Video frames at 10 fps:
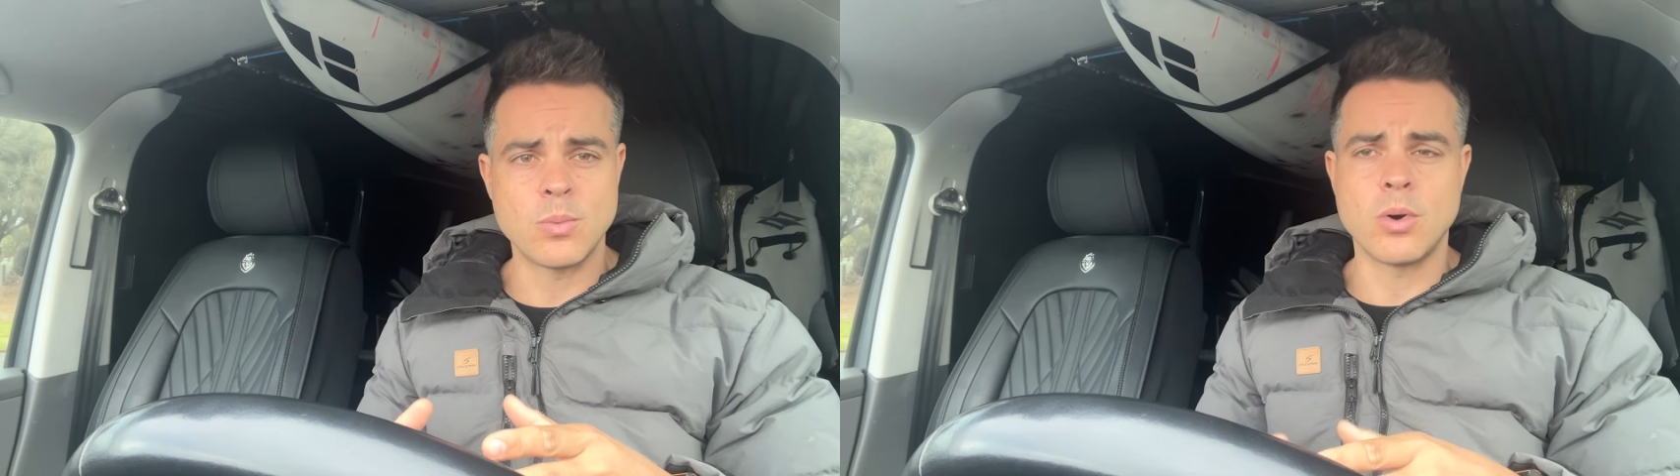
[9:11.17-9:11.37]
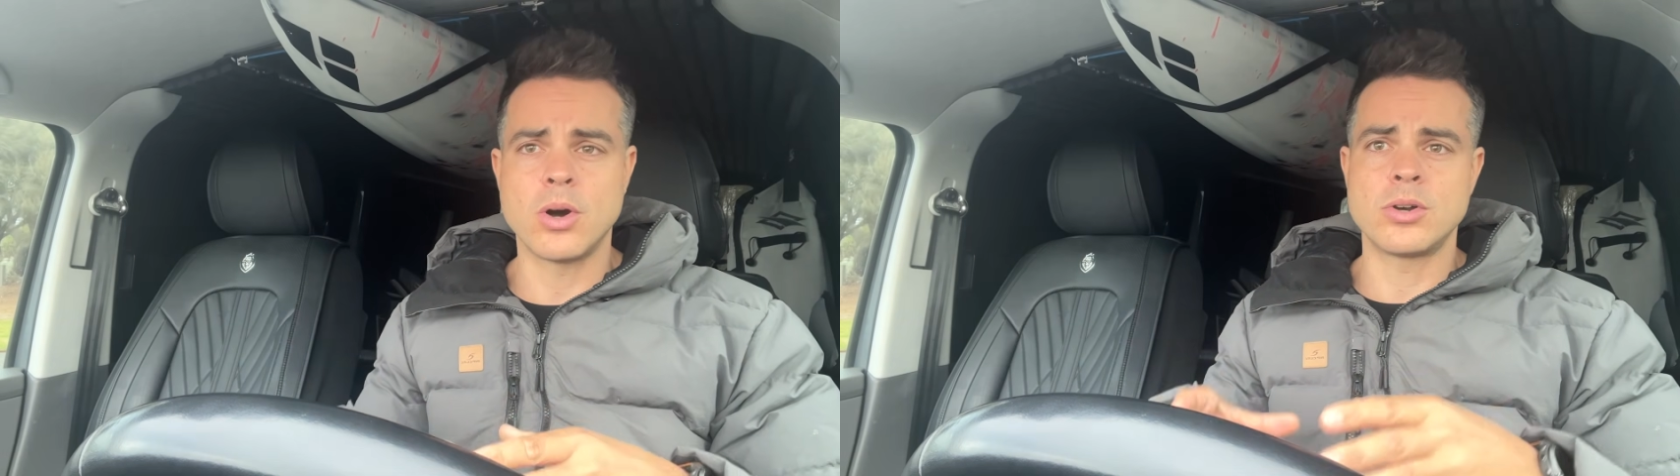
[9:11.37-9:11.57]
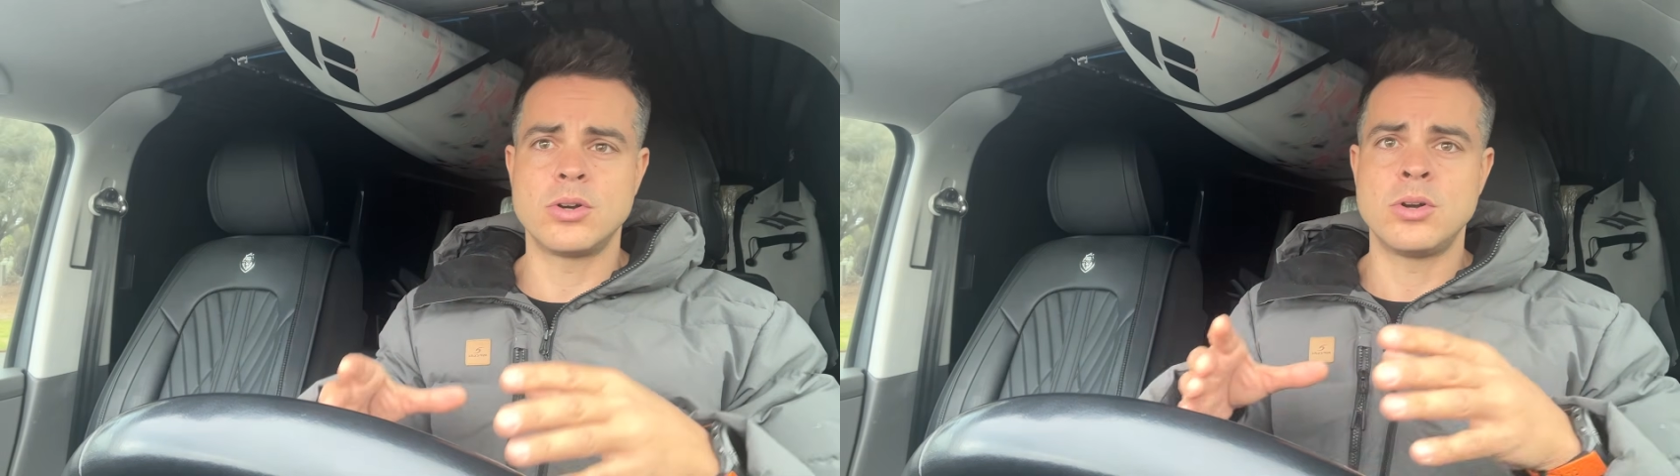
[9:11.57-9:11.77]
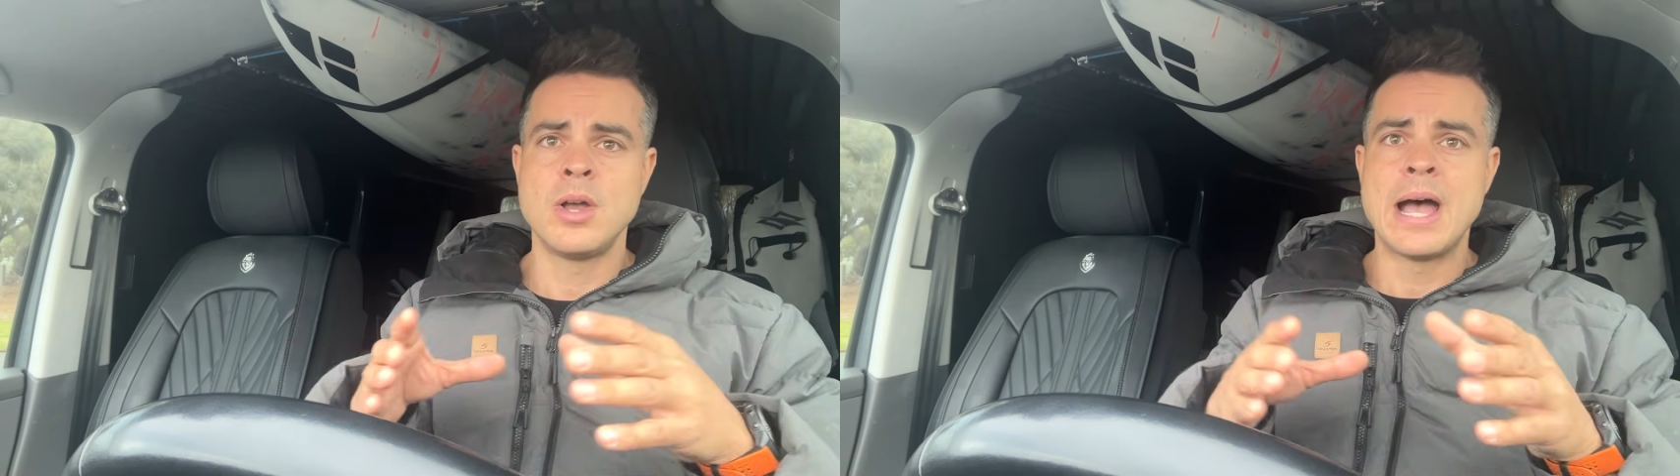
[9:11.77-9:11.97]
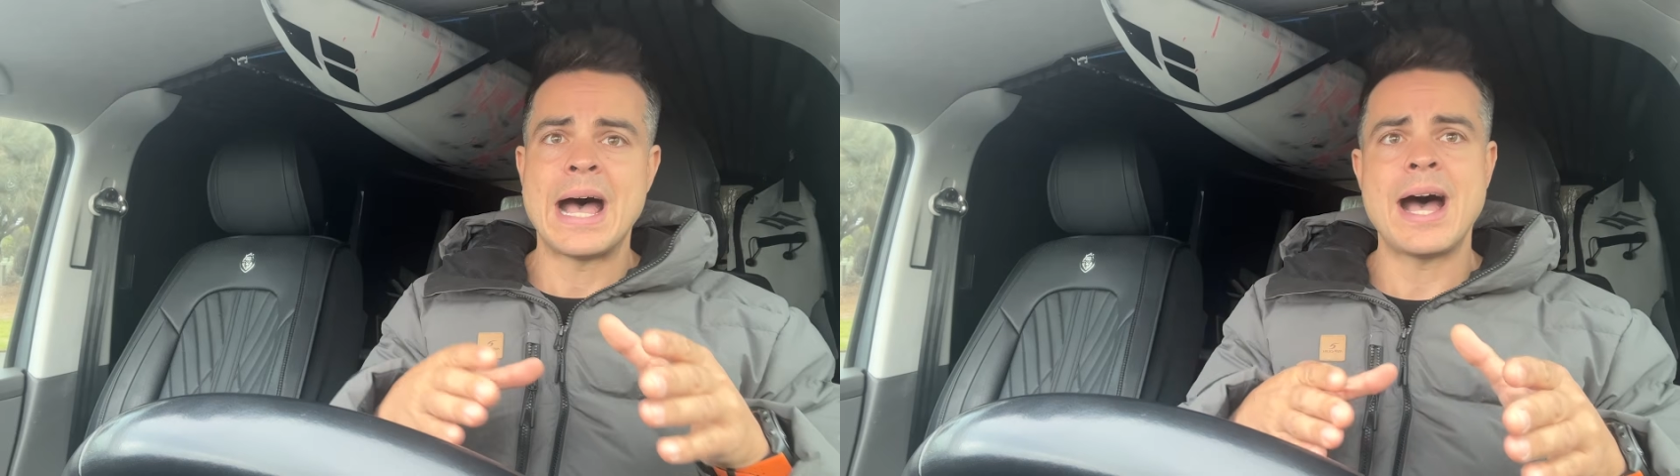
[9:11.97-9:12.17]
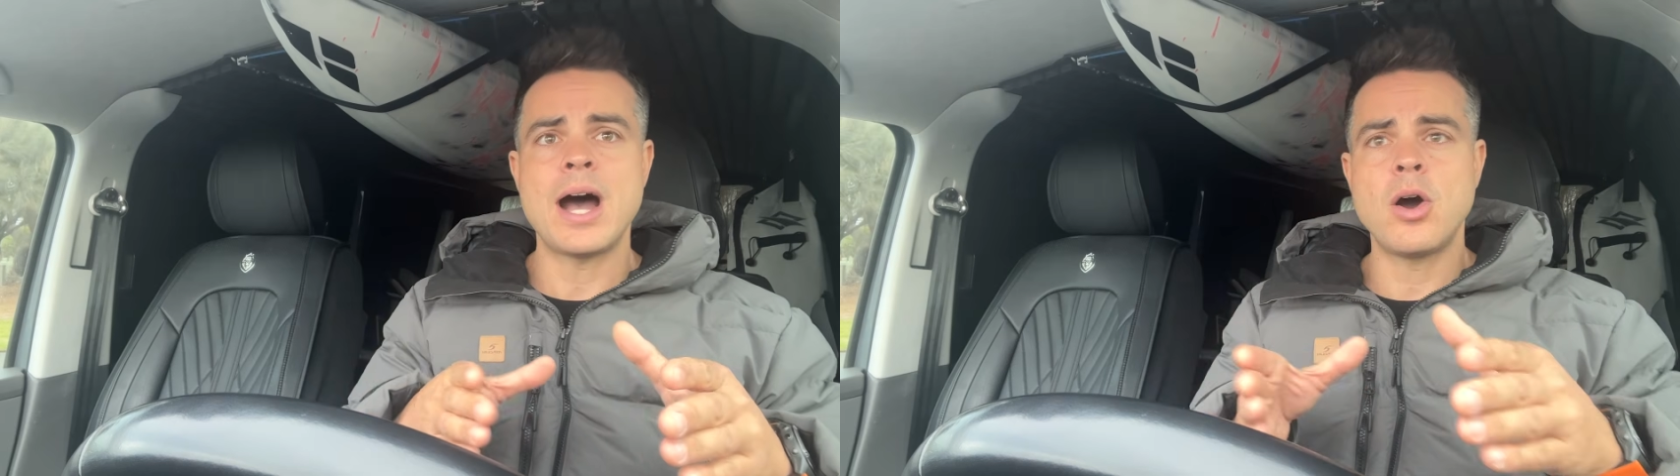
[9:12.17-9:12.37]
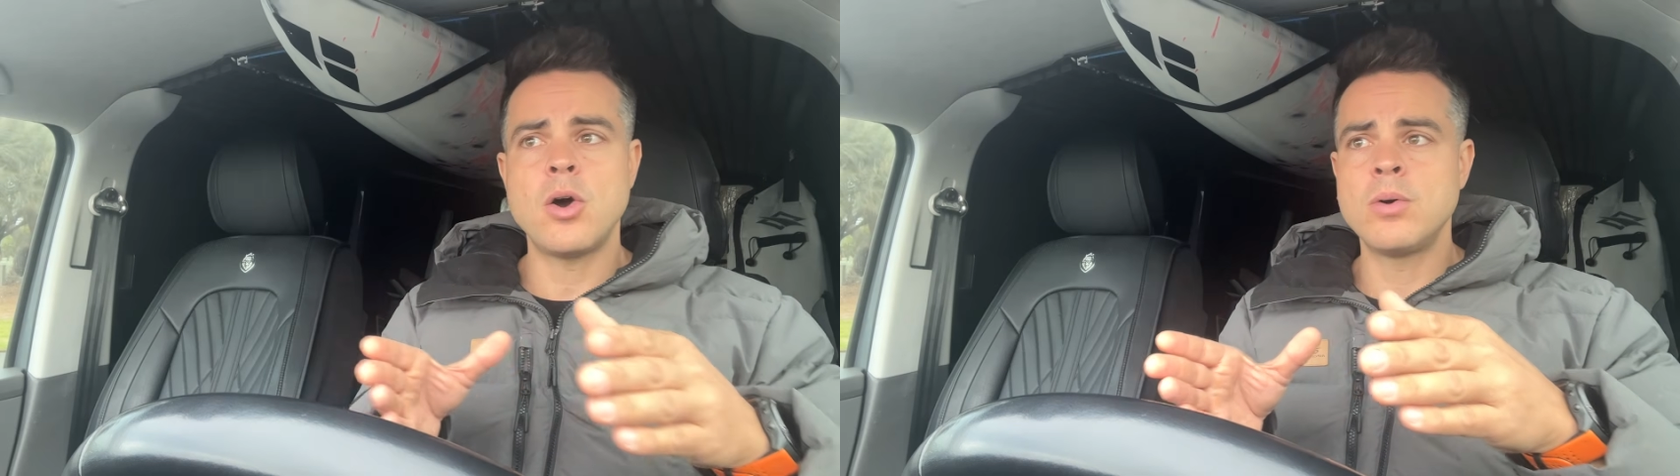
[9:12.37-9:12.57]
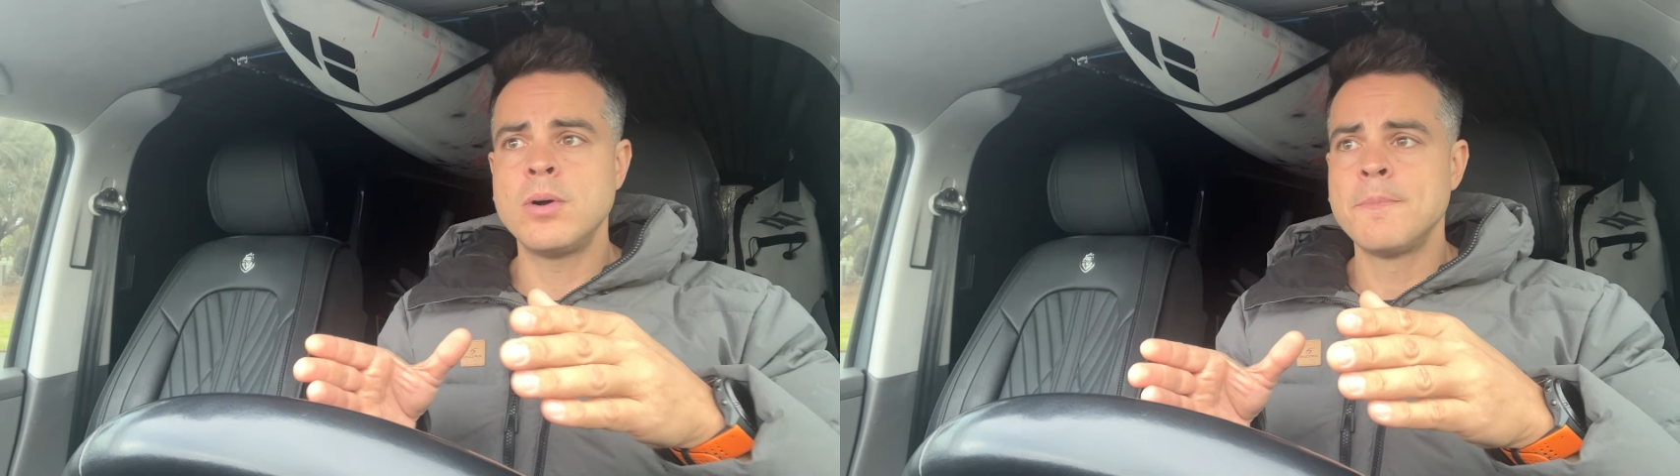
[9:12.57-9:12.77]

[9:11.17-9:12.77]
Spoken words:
water, how